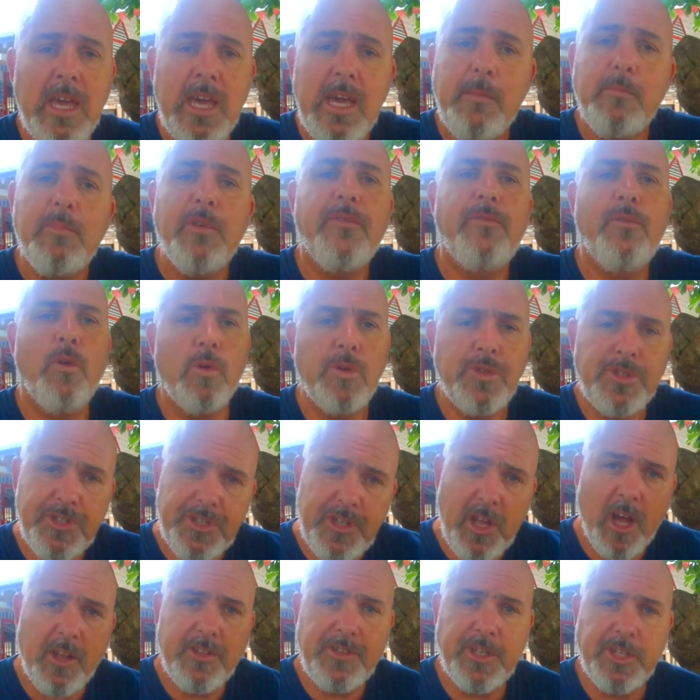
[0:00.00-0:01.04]
before
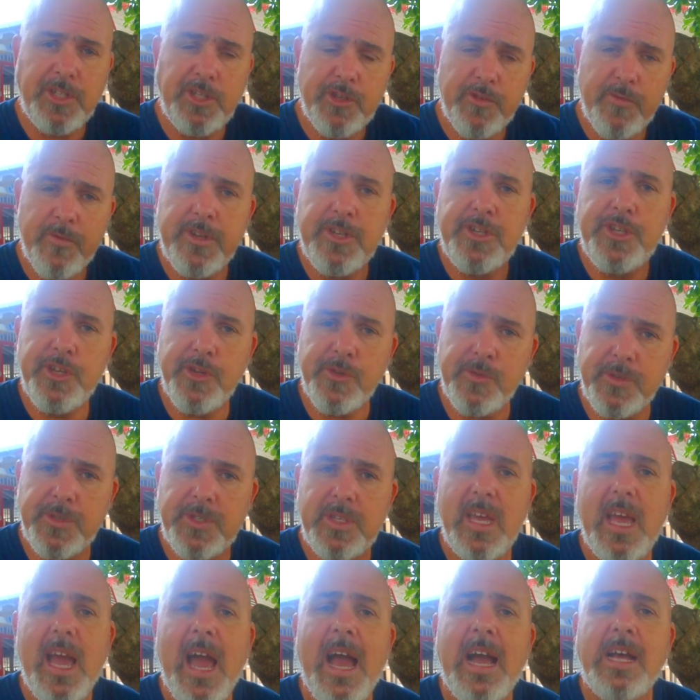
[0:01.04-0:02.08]
starting to reduce
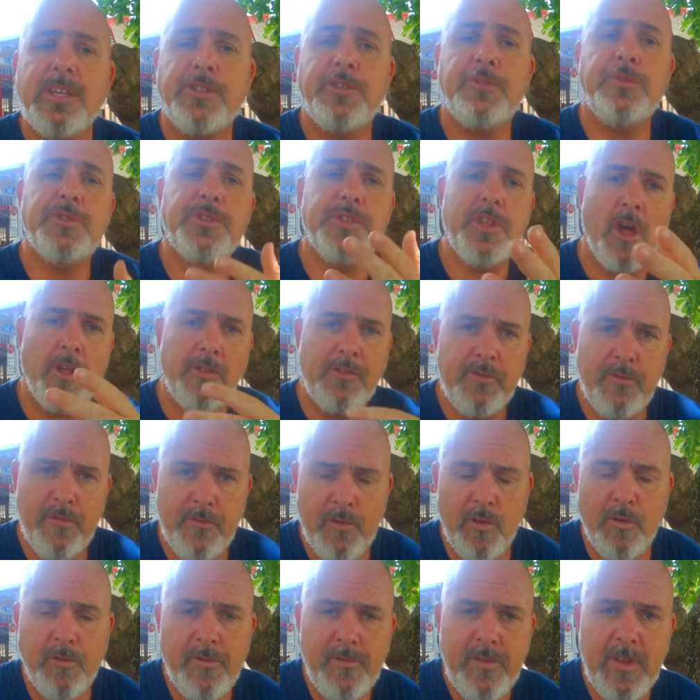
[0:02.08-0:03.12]
as you start to
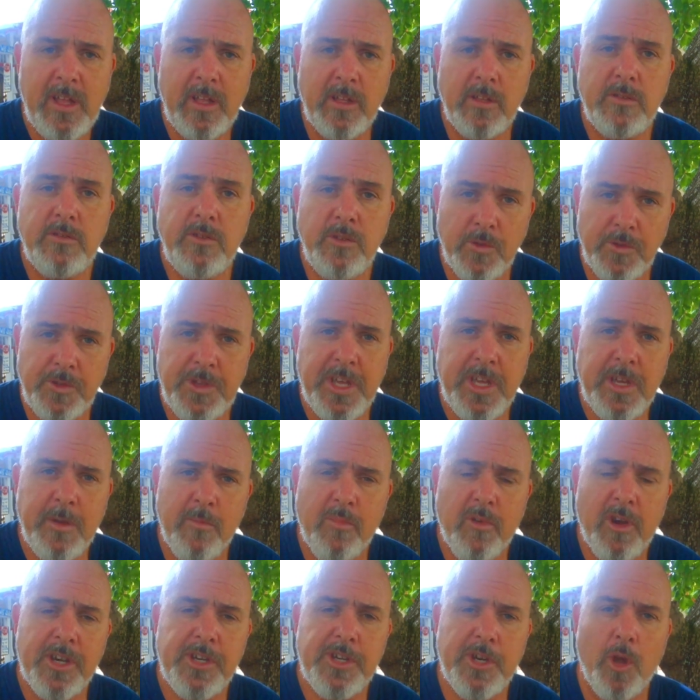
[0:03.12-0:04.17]
fulfill your
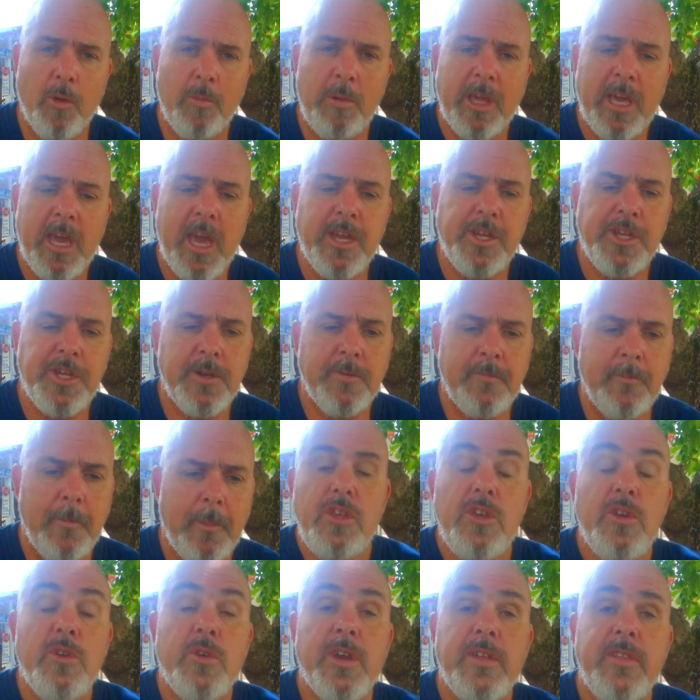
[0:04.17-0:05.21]
decompression obligation.
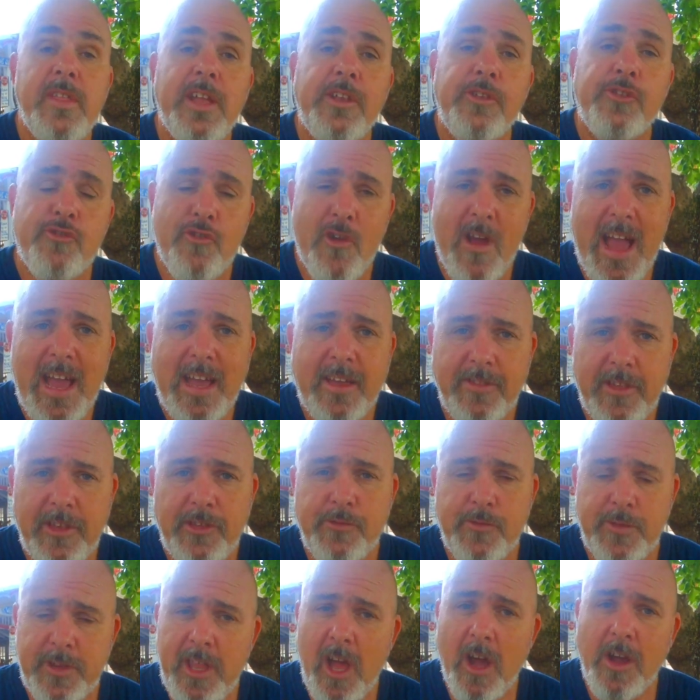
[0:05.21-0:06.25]
You can then track
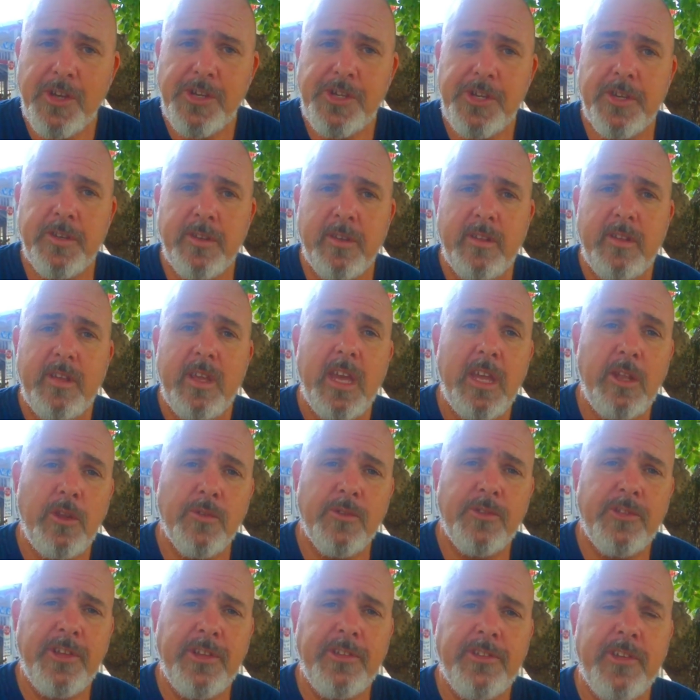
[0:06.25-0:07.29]
this reduction in your
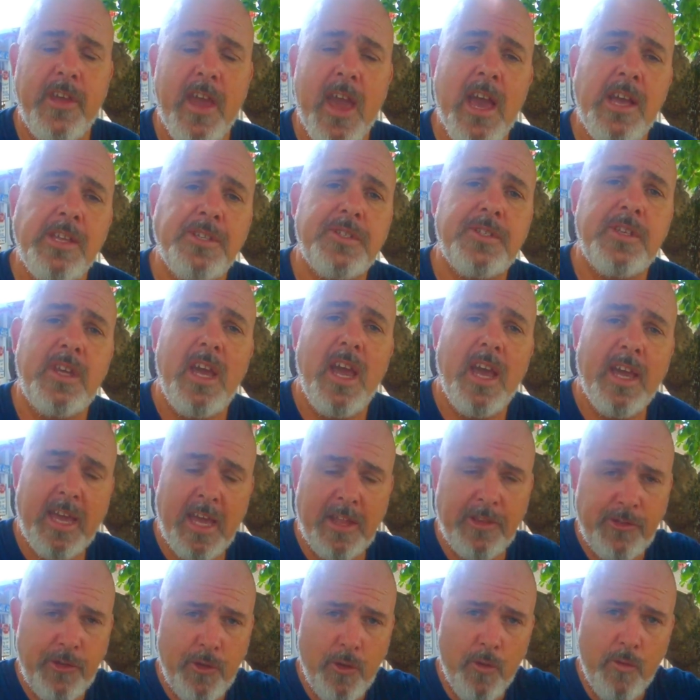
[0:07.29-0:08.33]
TTS
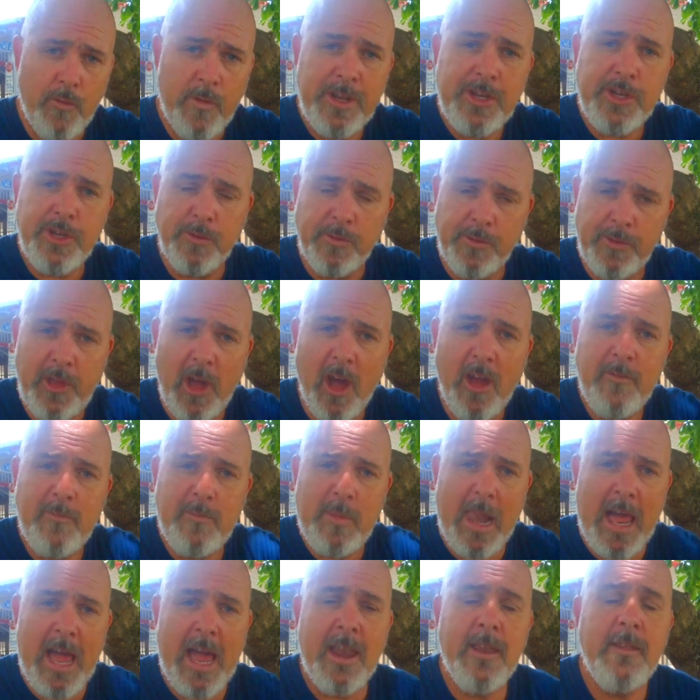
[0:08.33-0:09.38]
against your original dive
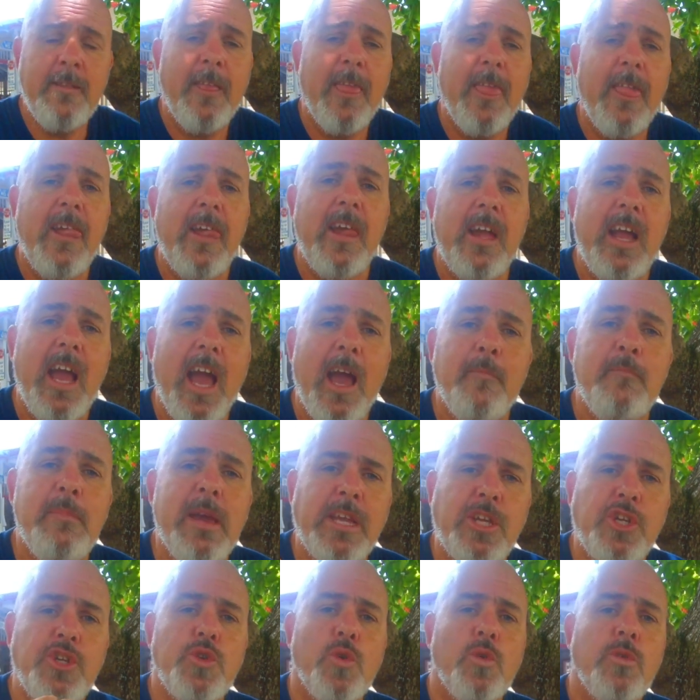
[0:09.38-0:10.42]
plan and
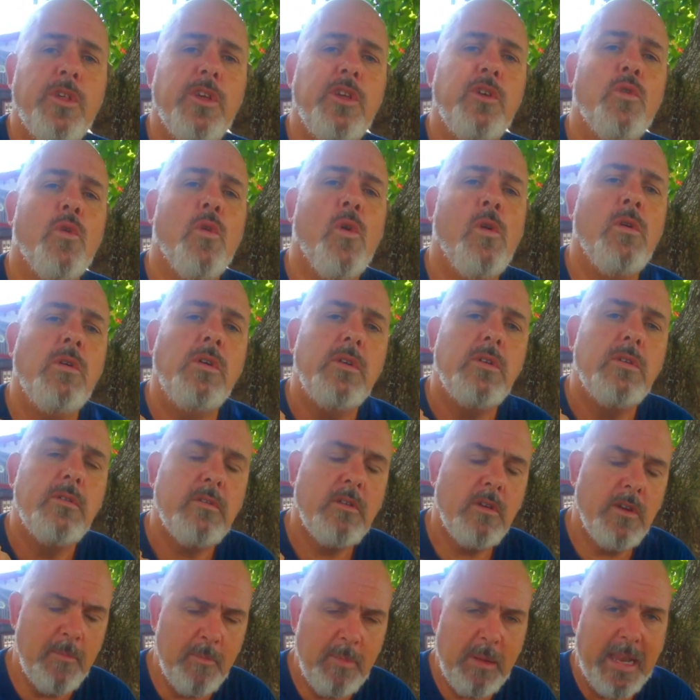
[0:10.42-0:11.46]
make sure that you're
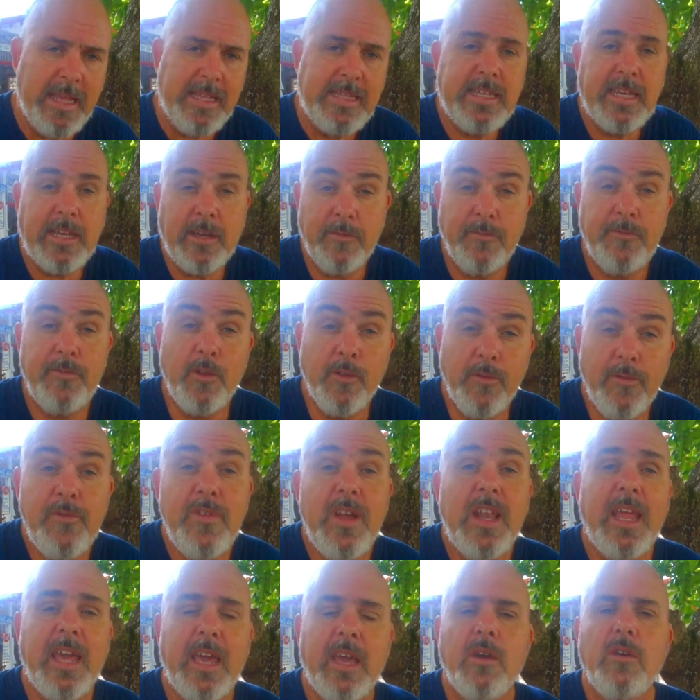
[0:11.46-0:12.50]
completing and
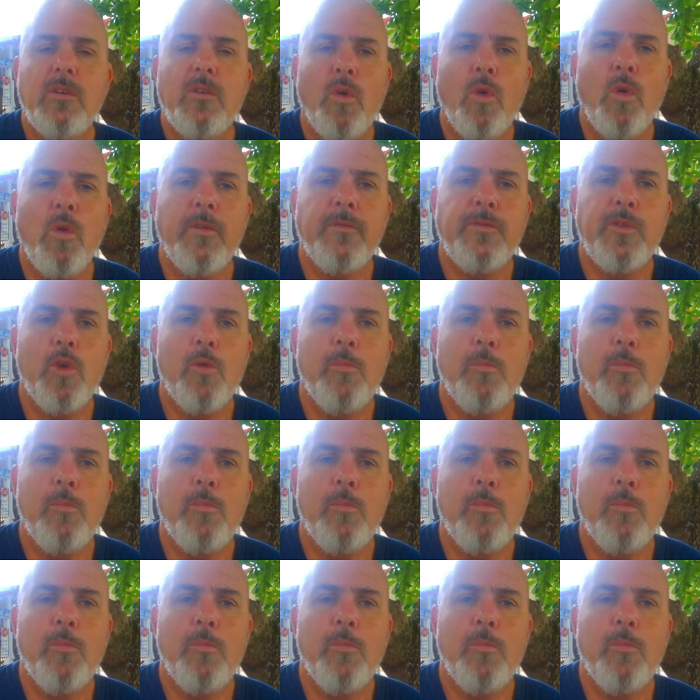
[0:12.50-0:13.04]
fulfilling all of your